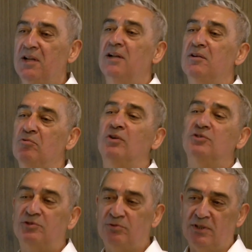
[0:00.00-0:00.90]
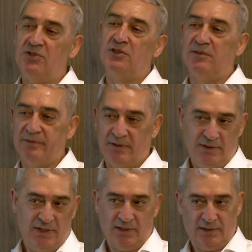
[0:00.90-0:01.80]
really want to achieve
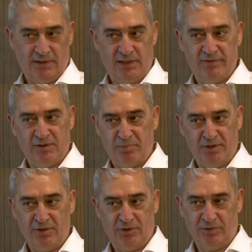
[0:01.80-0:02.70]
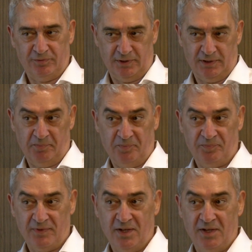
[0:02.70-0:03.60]
in a given period of time.
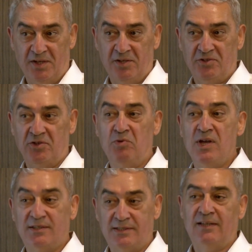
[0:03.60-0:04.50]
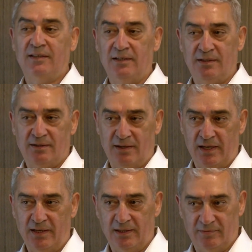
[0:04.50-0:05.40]
So we are setting
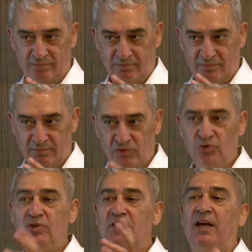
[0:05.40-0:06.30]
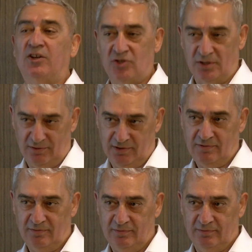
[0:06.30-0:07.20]
like new directions
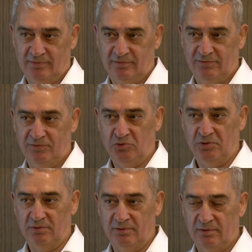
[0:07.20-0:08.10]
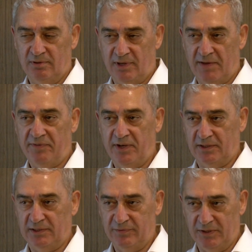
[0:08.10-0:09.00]
for REF
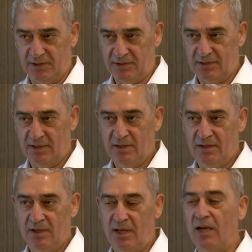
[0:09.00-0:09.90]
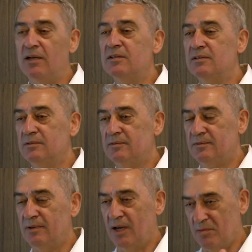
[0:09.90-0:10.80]
activities. And
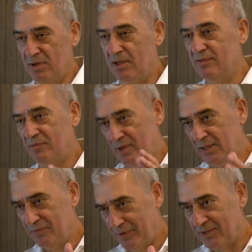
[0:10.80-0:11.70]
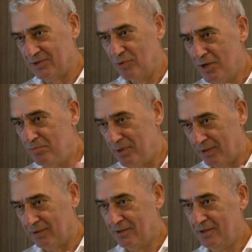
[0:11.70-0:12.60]
I believe many things will be
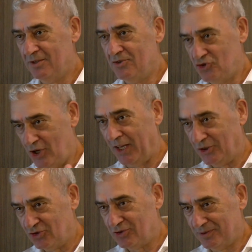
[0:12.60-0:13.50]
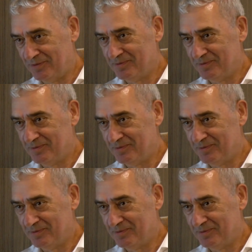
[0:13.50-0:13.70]
changed